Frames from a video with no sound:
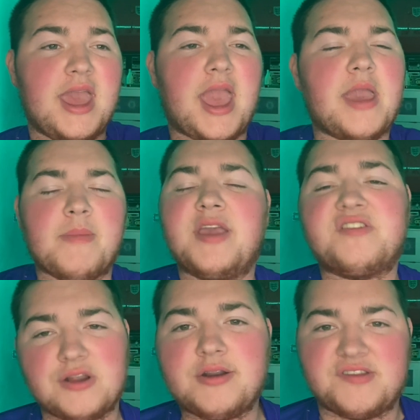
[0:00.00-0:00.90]
it makes
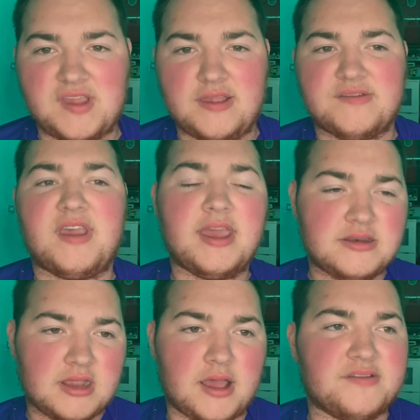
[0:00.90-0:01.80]
a lot of sense. It
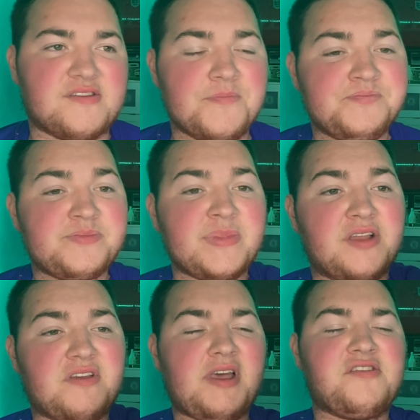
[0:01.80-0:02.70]
does.
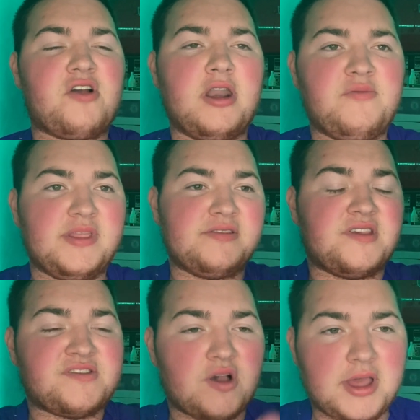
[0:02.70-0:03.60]
So that's kind of where the
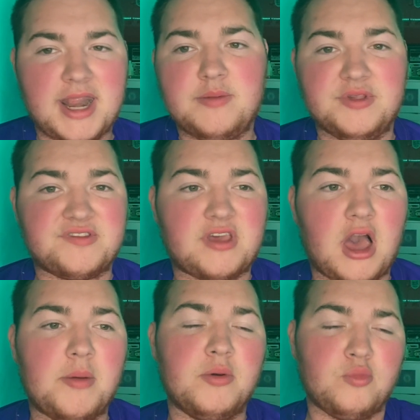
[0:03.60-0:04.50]
design elements
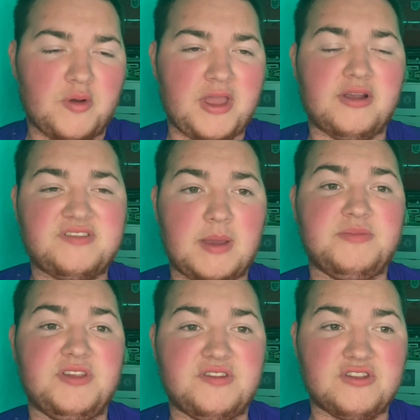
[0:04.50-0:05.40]
come and what they're
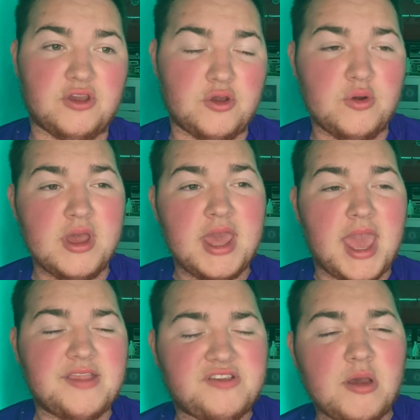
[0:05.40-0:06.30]
attempting to do.
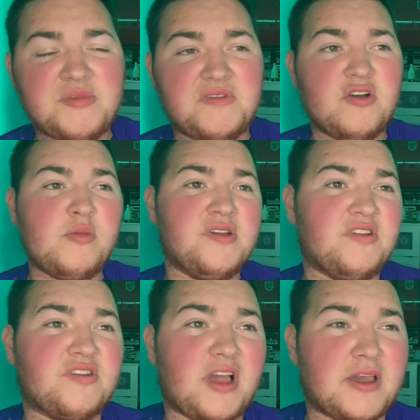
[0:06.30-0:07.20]
In terms of it almost
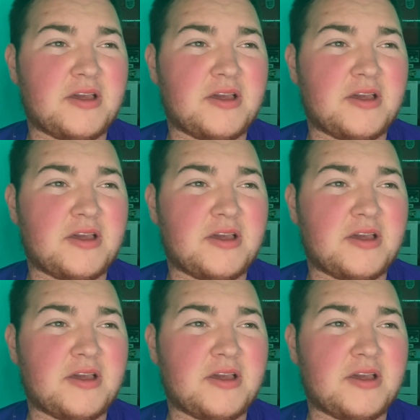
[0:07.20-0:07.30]
looks like